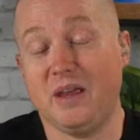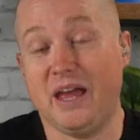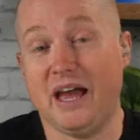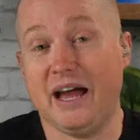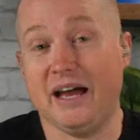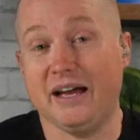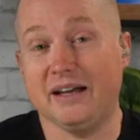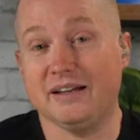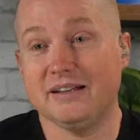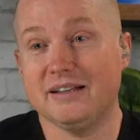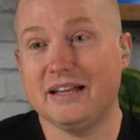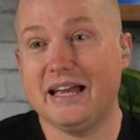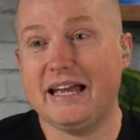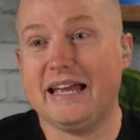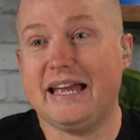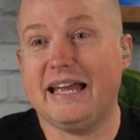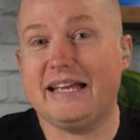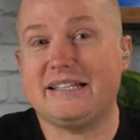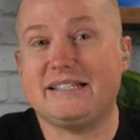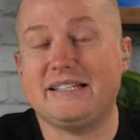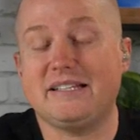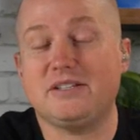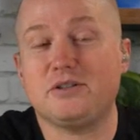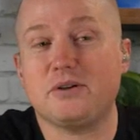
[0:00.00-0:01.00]
yeah
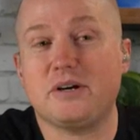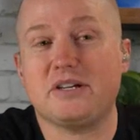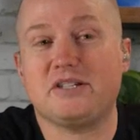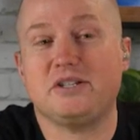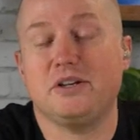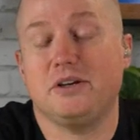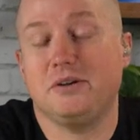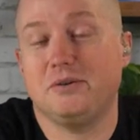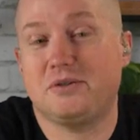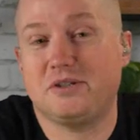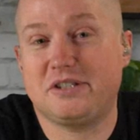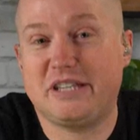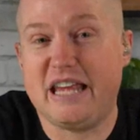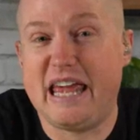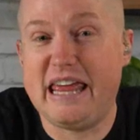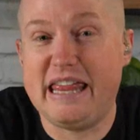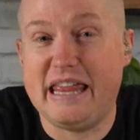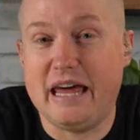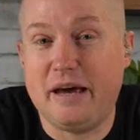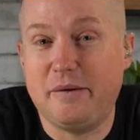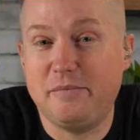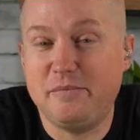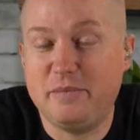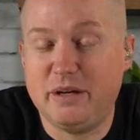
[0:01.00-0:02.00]
it's interesting you
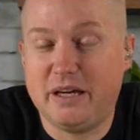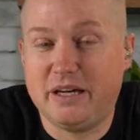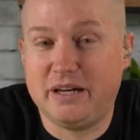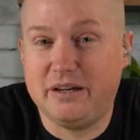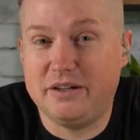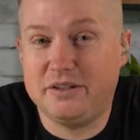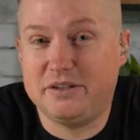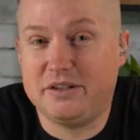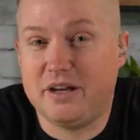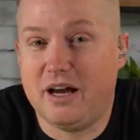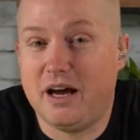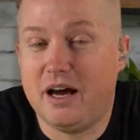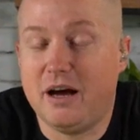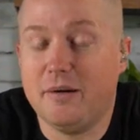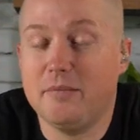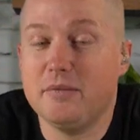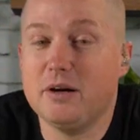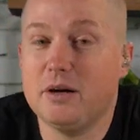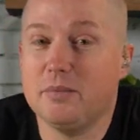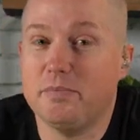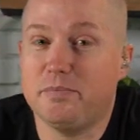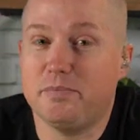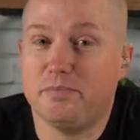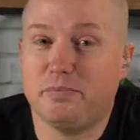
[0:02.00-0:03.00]
say that because
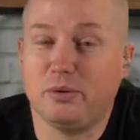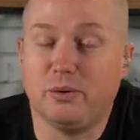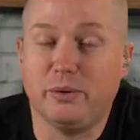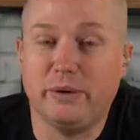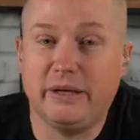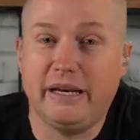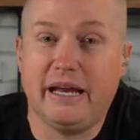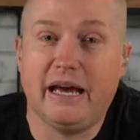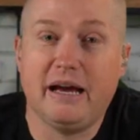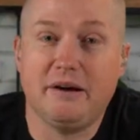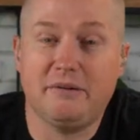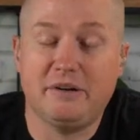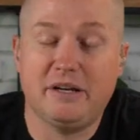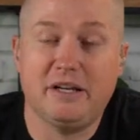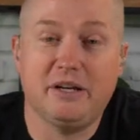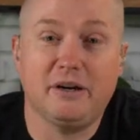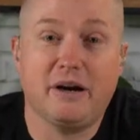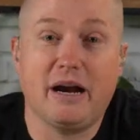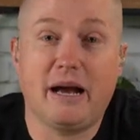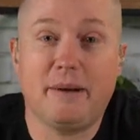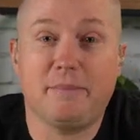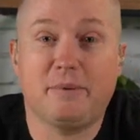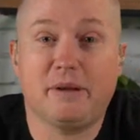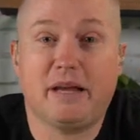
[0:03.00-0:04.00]
i'm going to point out in
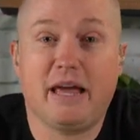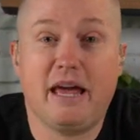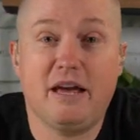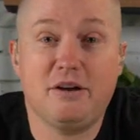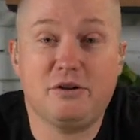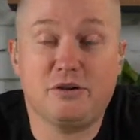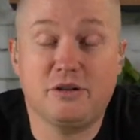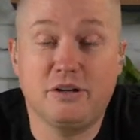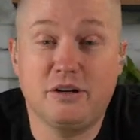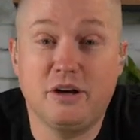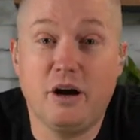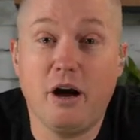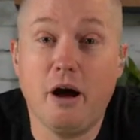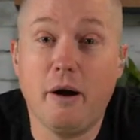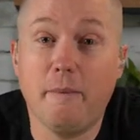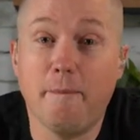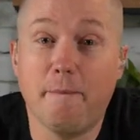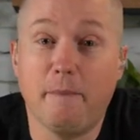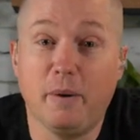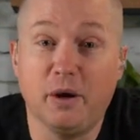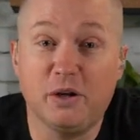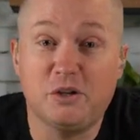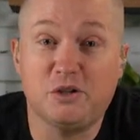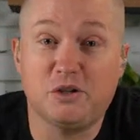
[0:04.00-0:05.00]
your application a
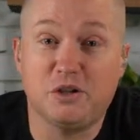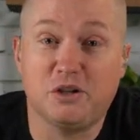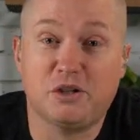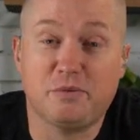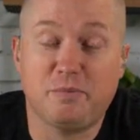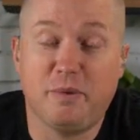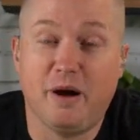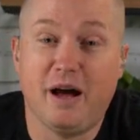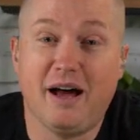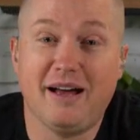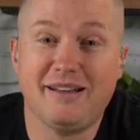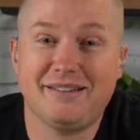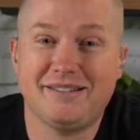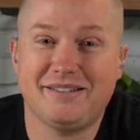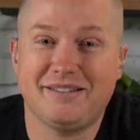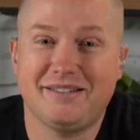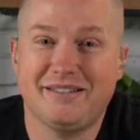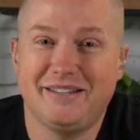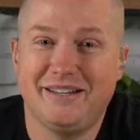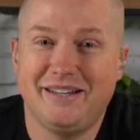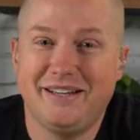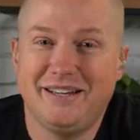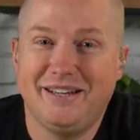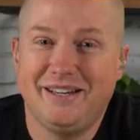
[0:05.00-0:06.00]
bunch of
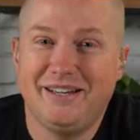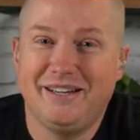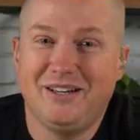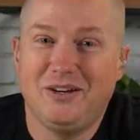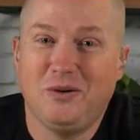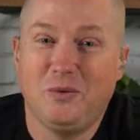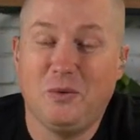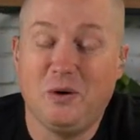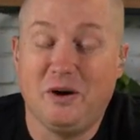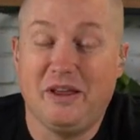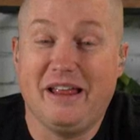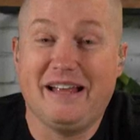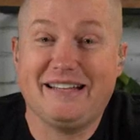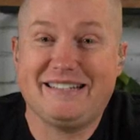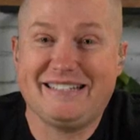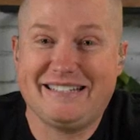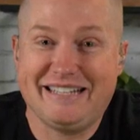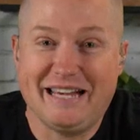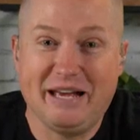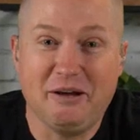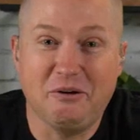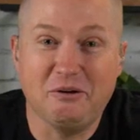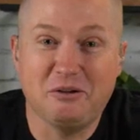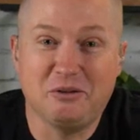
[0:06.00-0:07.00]
spots where that
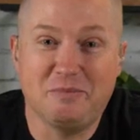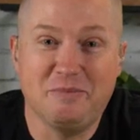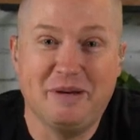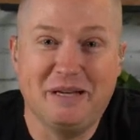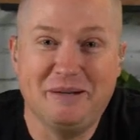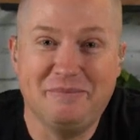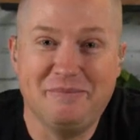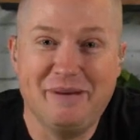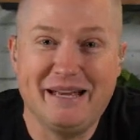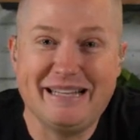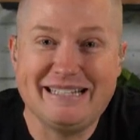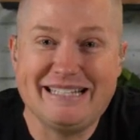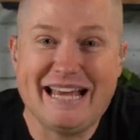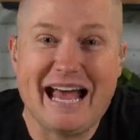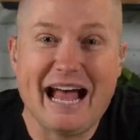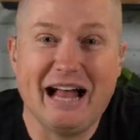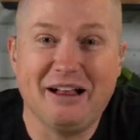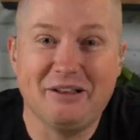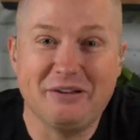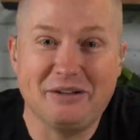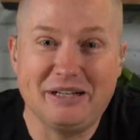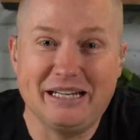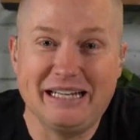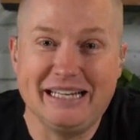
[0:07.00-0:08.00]
salesman
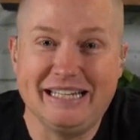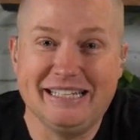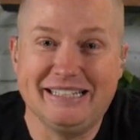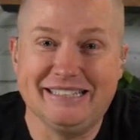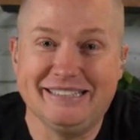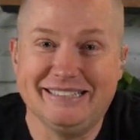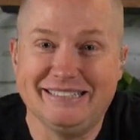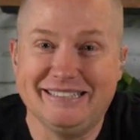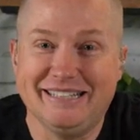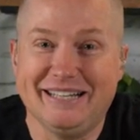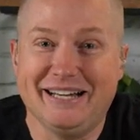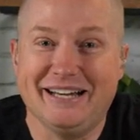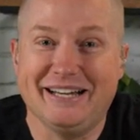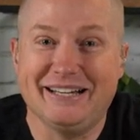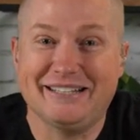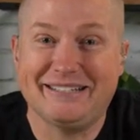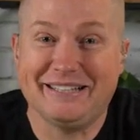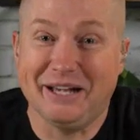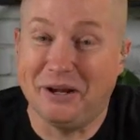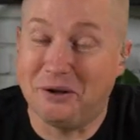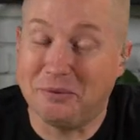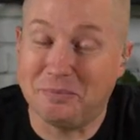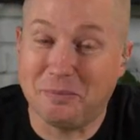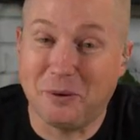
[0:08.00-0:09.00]
mentality, uh,
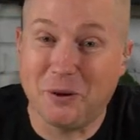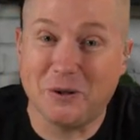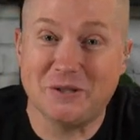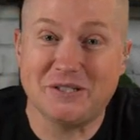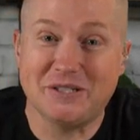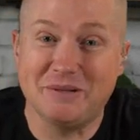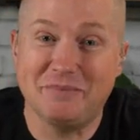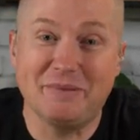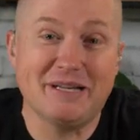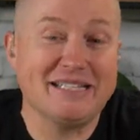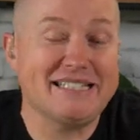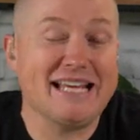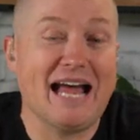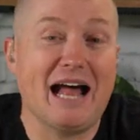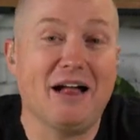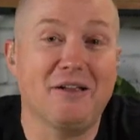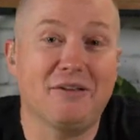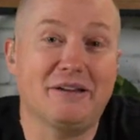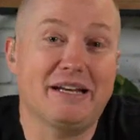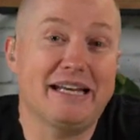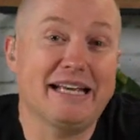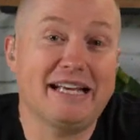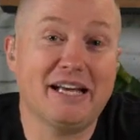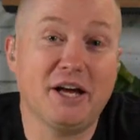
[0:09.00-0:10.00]
salesperson
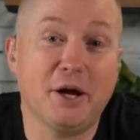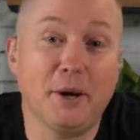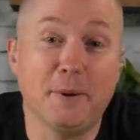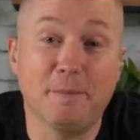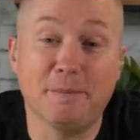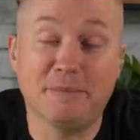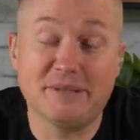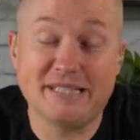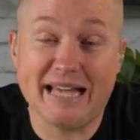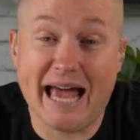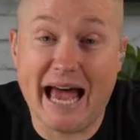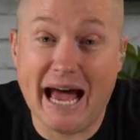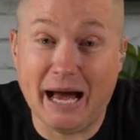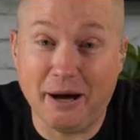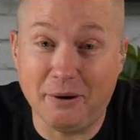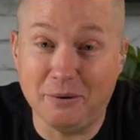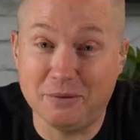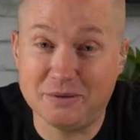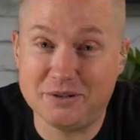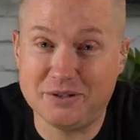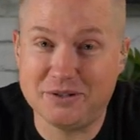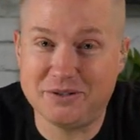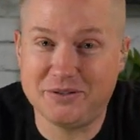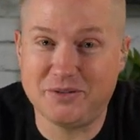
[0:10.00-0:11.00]
mentality comes
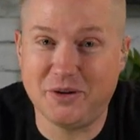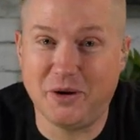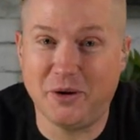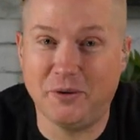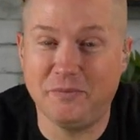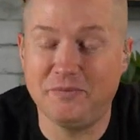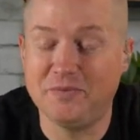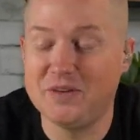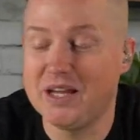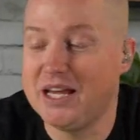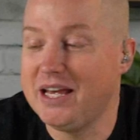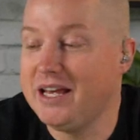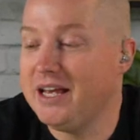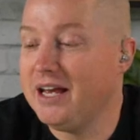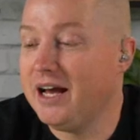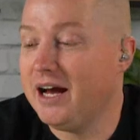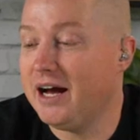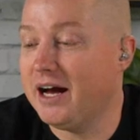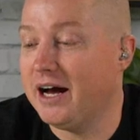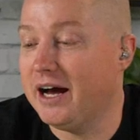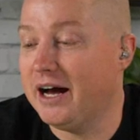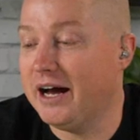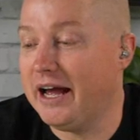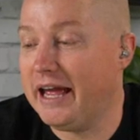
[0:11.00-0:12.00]
out. So,
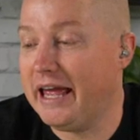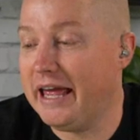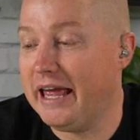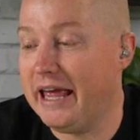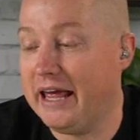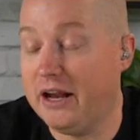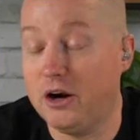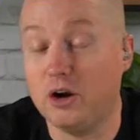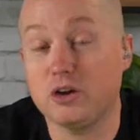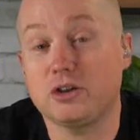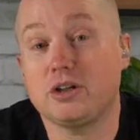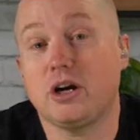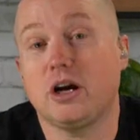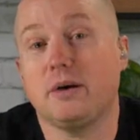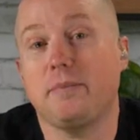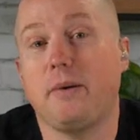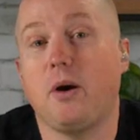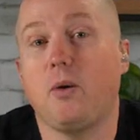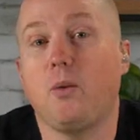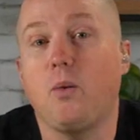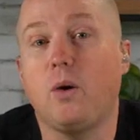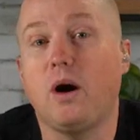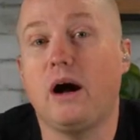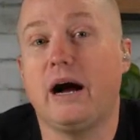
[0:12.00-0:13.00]
uh, and, and I'll talk
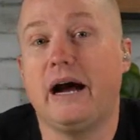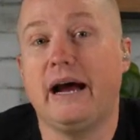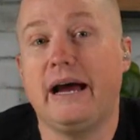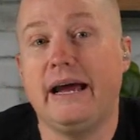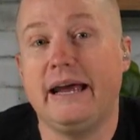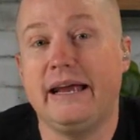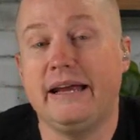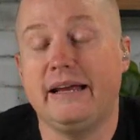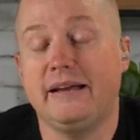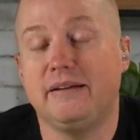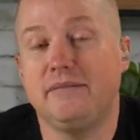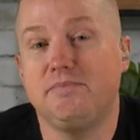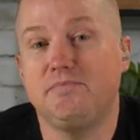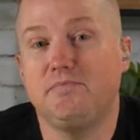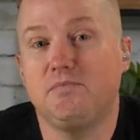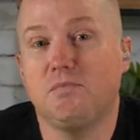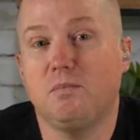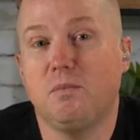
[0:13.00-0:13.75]
about why